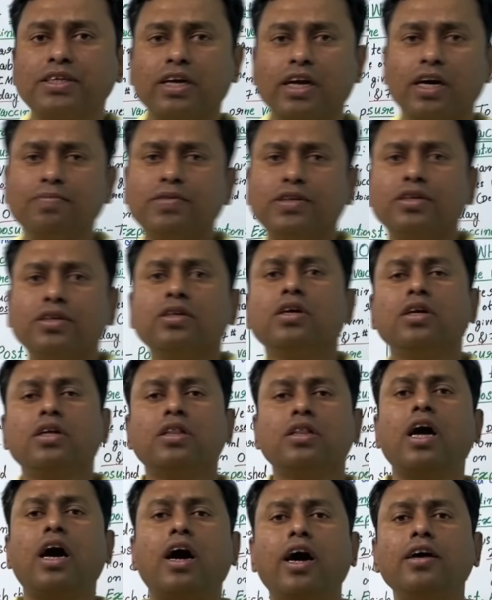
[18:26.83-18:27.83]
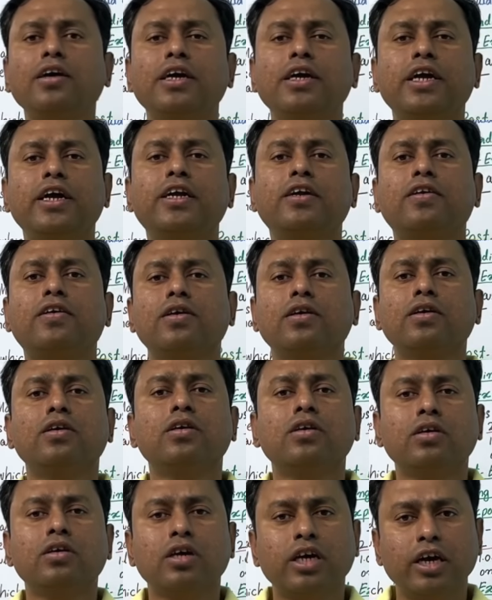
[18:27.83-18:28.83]
serums,
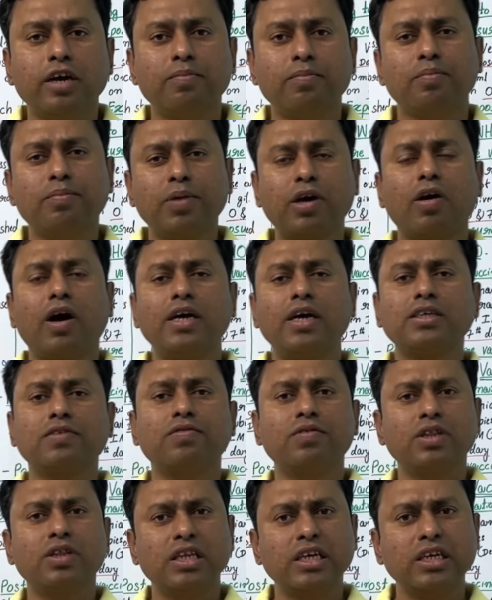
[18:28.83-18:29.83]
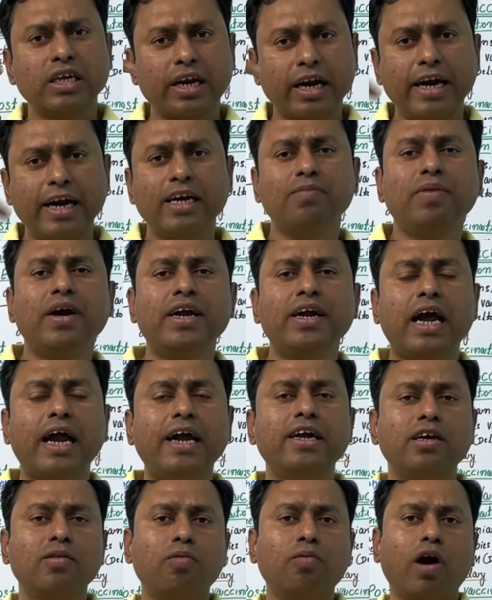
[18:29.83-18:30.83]
because the ready-made
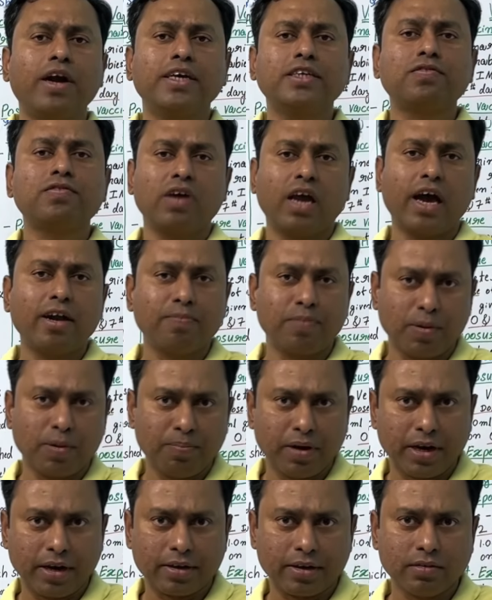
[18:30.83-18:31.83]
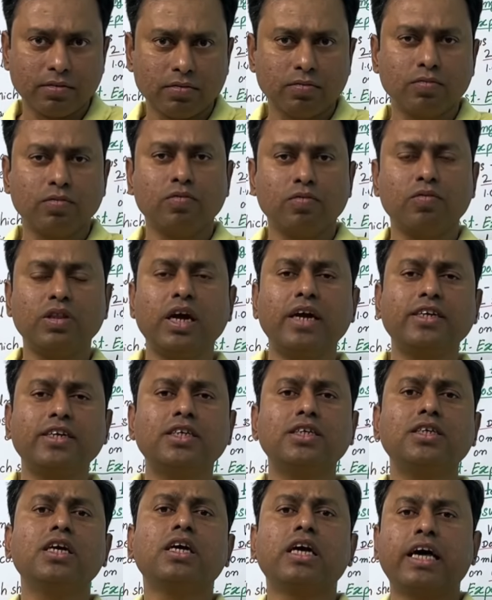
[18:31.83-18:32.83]
antibodies we are preparing, that
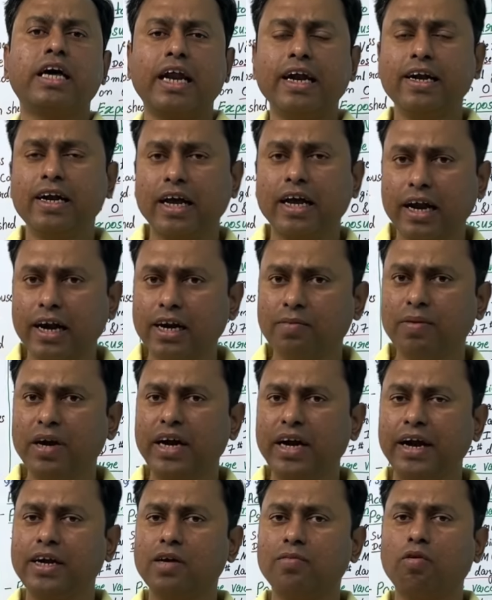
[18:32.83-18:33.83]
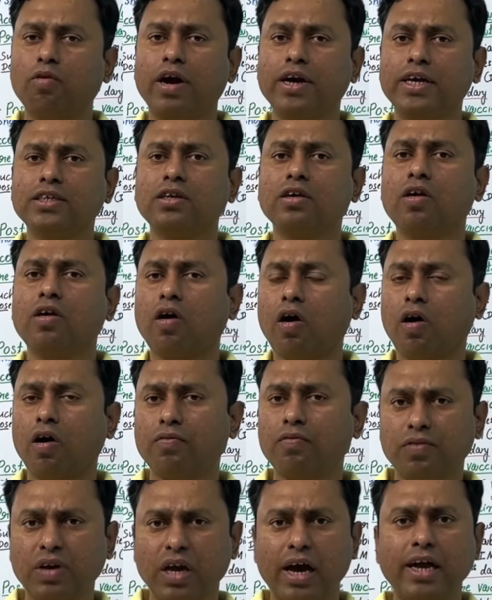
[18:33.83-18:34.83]
is ready-made antibodies
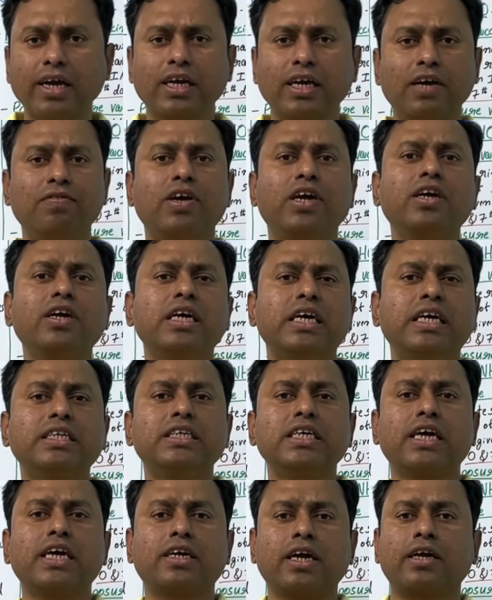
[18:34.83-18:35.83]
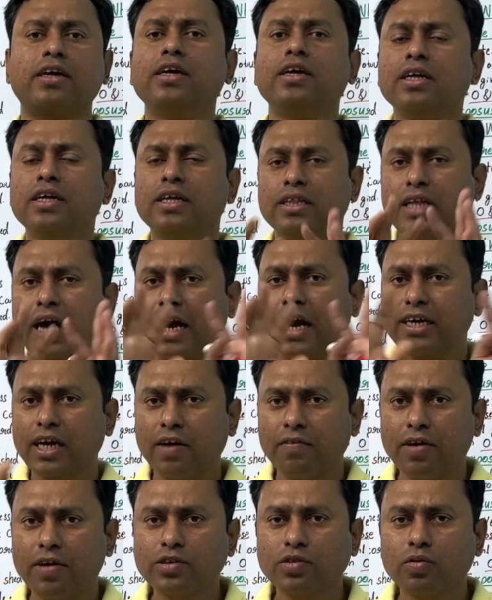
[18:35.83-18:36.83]
we are injecting, that
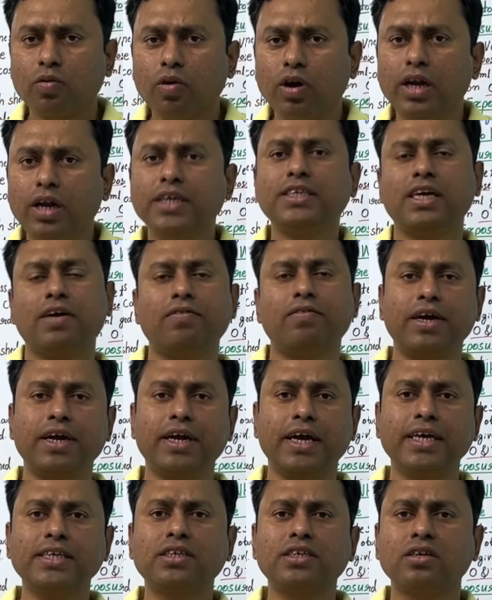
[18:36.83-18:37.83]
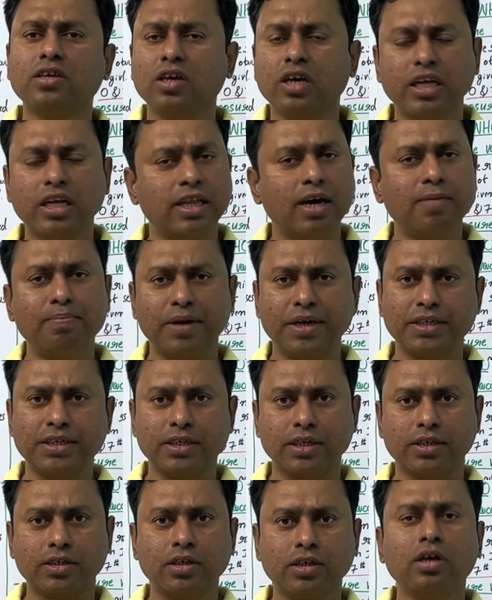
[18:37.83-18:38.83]
covers only 7 days in the
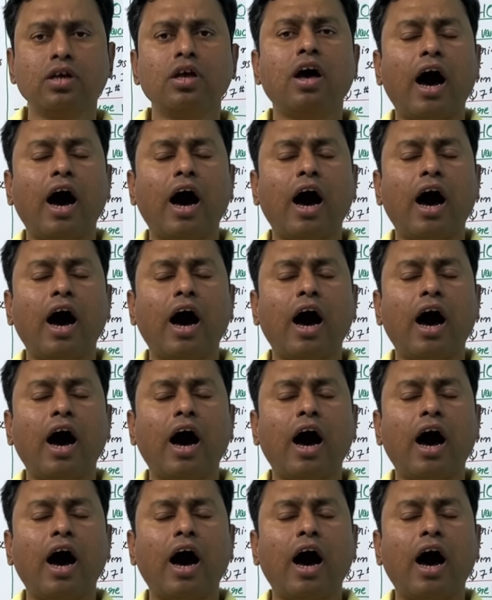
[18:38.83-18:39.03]
patients.